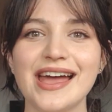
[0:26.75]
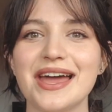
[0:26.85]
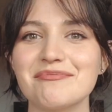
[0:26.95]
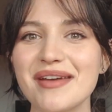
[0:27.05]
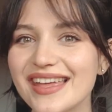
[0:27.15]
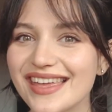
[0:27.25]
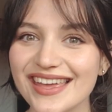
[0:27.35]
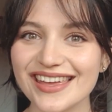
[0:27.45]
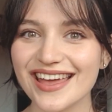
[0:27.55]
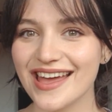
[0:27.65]

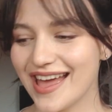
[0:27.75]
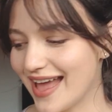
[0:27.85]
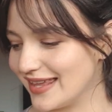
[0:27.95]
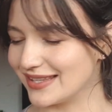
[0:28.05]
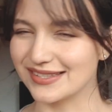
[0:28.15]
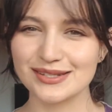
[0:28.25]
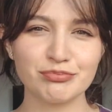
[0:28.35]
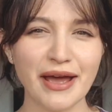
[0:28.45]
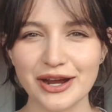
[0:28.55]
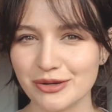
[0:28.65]
making, and
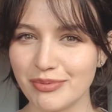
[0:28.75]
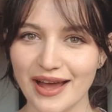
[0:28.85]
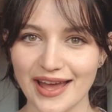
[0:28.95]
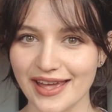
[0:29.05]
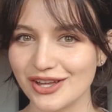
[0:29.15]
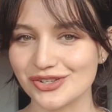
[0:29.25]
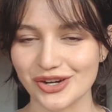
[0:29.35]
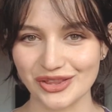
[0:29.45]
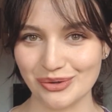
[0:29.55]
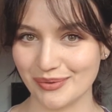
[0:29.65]
inspired by
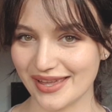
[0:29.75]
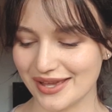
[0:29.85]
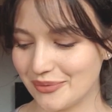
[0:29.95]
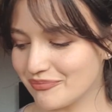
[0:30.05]
during the week.